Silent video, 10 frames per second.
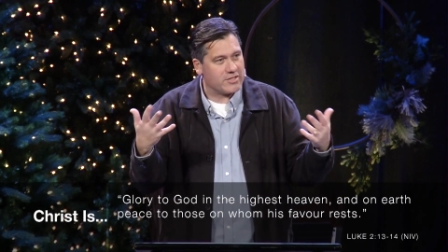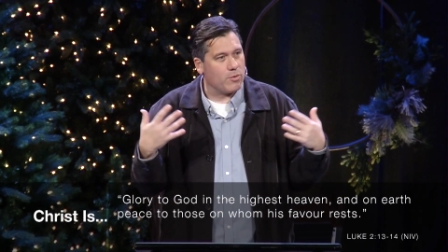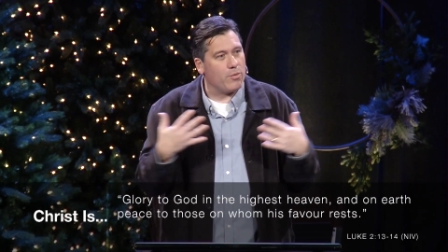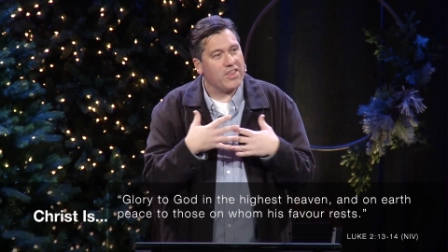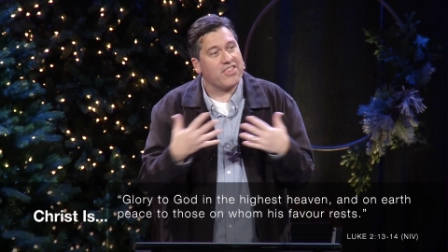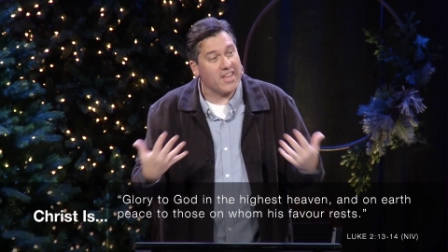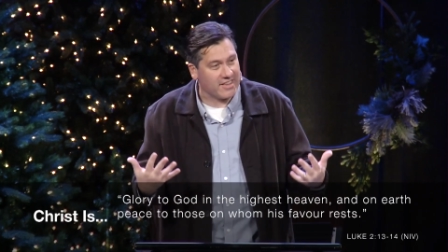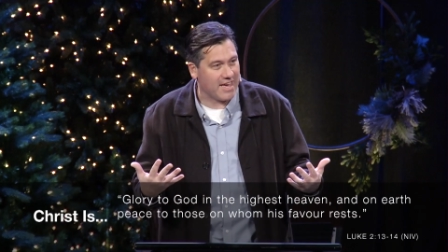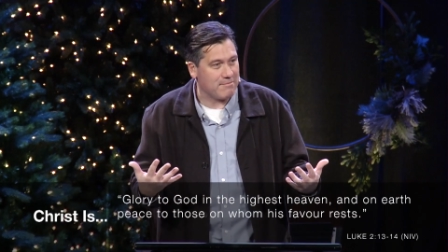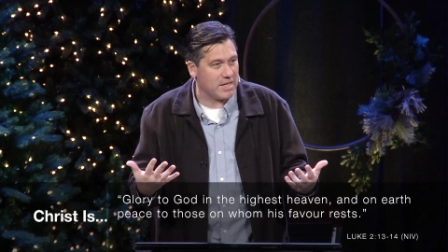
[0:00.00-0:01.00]
And what we
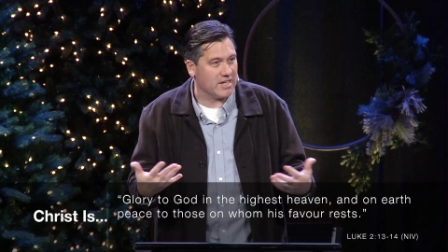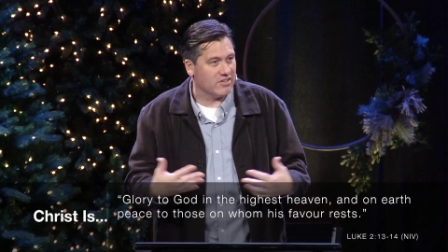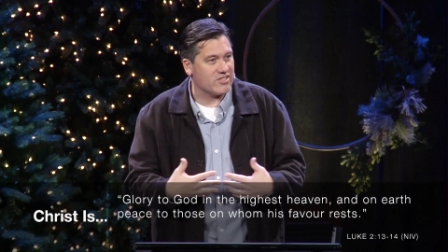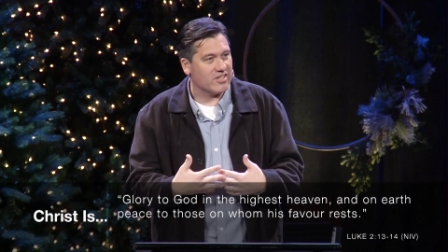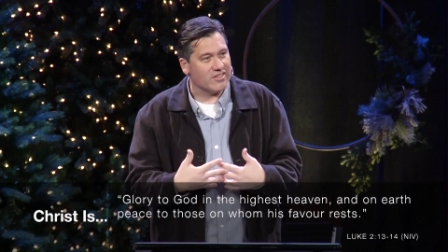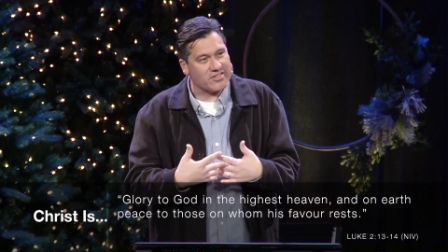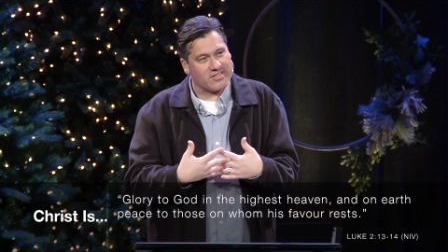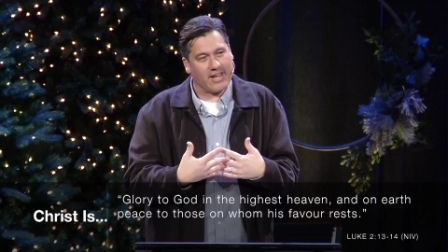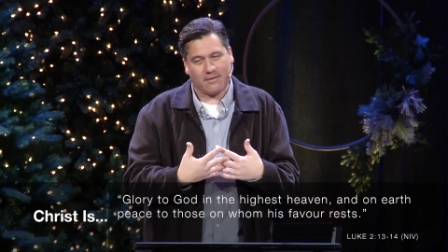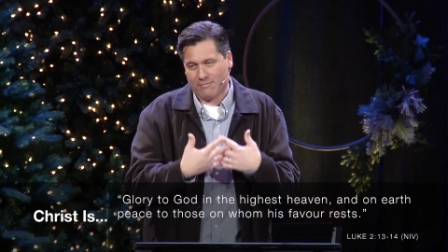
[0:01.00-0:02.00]
think that means is
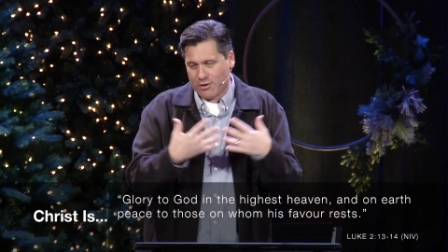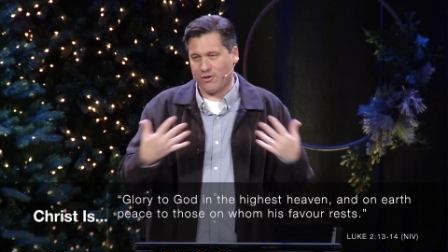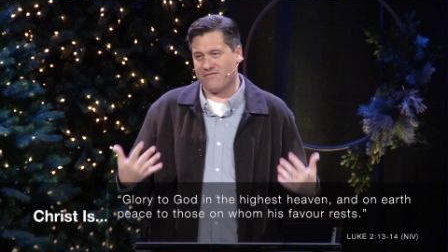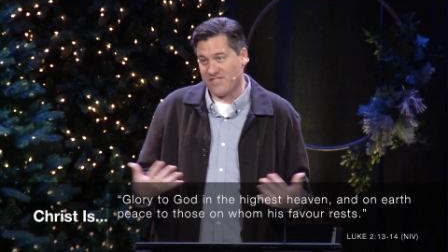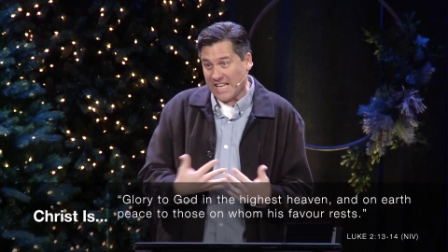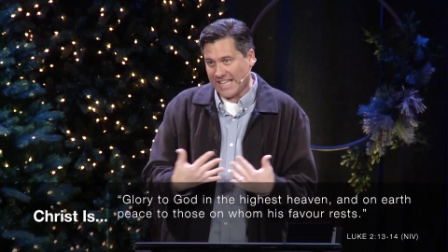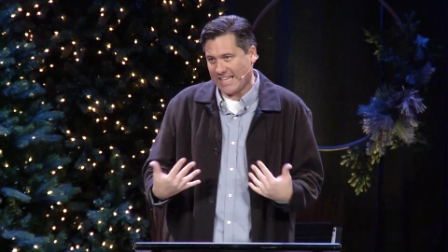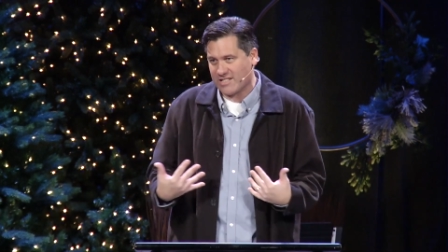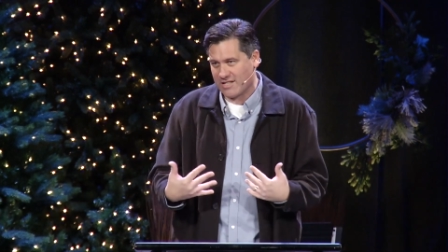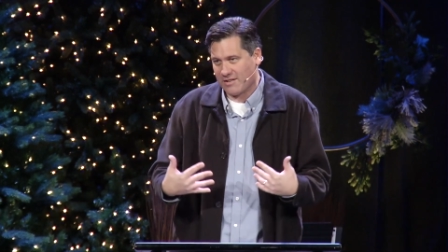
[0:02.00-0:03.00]
like good
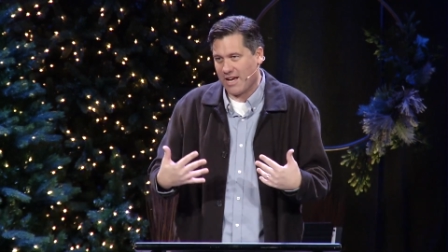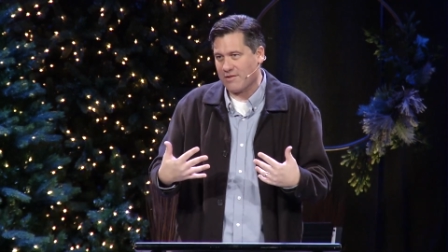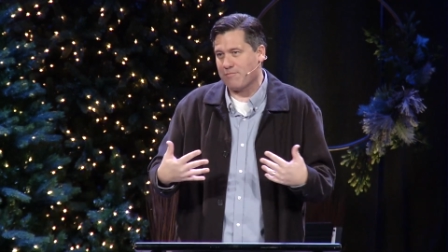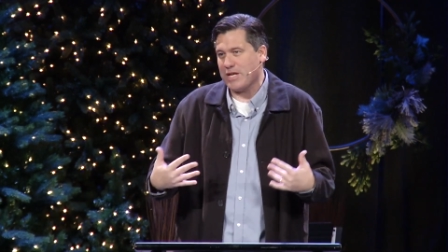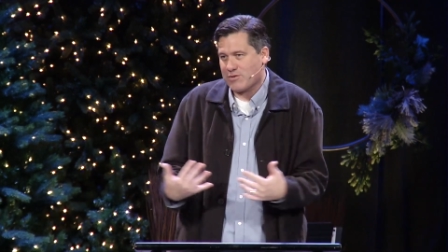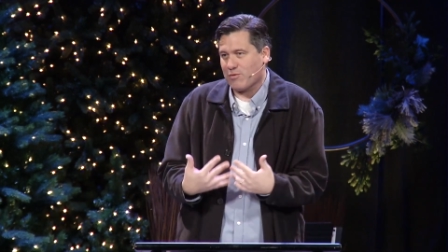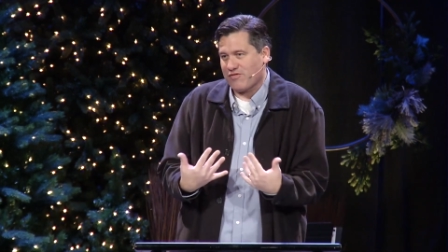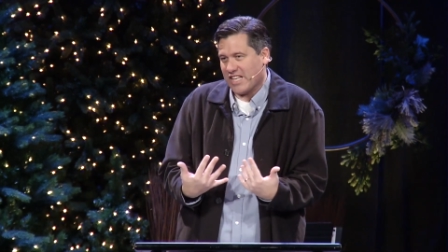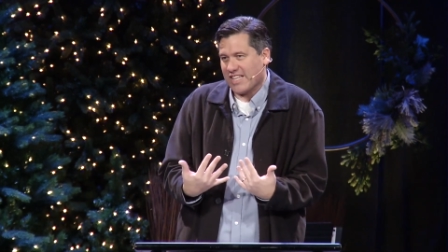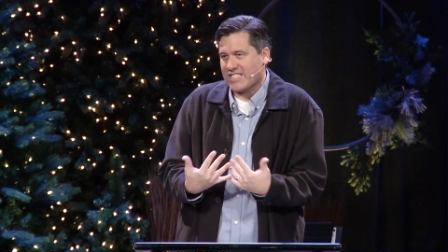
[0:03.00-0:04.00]
feelings, the kind of peaceful
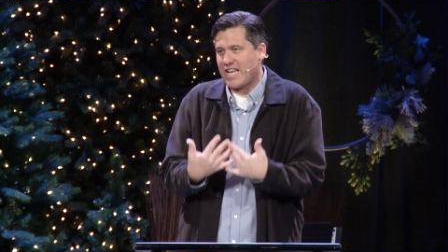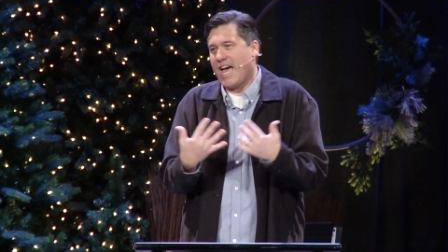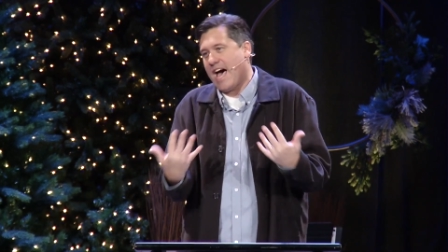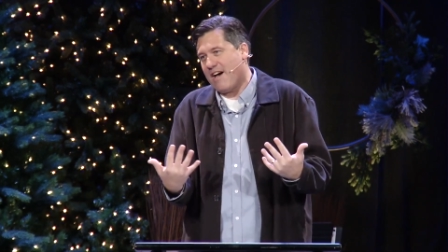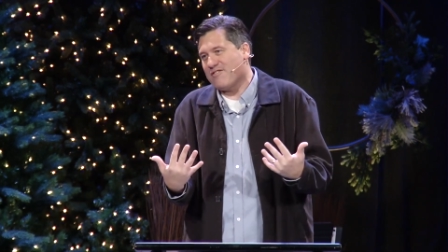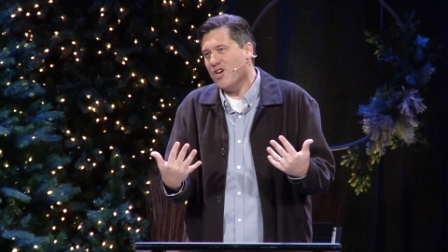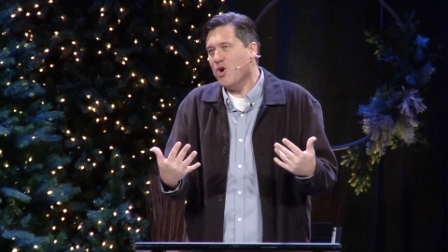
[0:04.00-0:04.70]
feelings I have